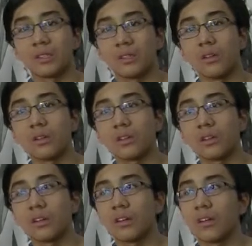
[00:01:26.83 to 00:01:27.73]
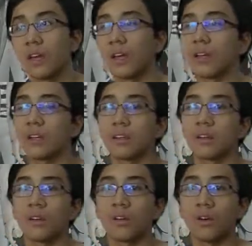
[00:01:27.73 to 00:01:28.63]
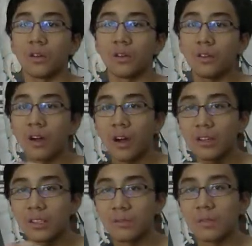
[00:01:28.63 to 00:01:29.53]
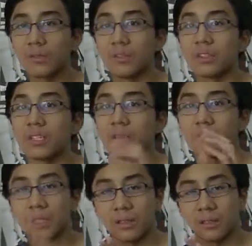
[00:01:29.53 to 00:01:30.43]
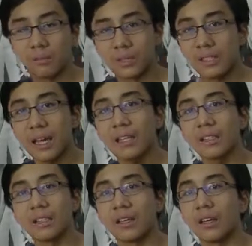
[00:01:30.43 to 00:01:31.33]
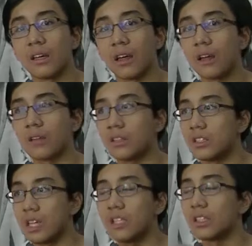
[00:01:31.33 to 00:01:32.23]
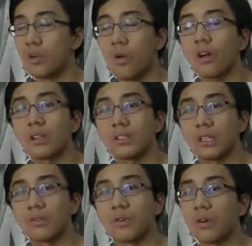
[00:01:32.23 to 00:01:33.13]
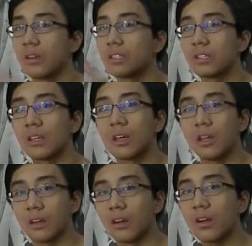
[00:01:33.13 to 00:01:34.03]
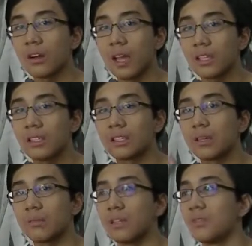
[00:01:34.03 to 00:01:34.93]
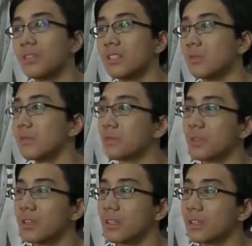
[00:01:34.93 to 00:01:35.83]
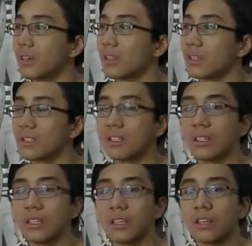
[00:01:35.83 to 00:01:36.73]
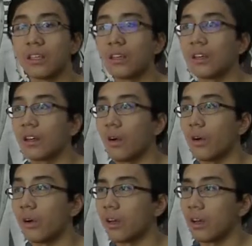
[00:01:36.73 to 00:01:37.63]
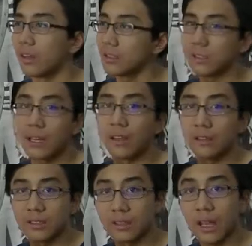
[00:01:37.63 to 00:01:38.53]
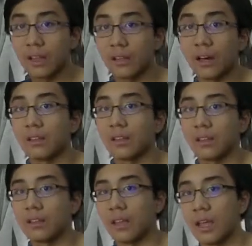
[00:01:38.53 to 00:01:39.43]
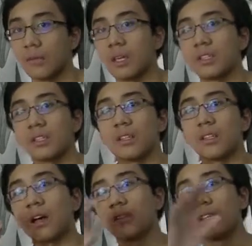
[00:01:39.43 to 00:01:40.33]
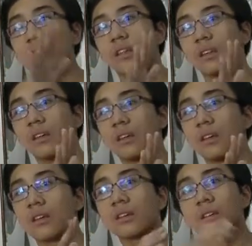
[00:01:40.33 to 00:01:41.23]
So yeah, although there are some differences, besides the change in quality, of course, there are actually some differences between the Sonic CD or style and how they did the animation and how they did the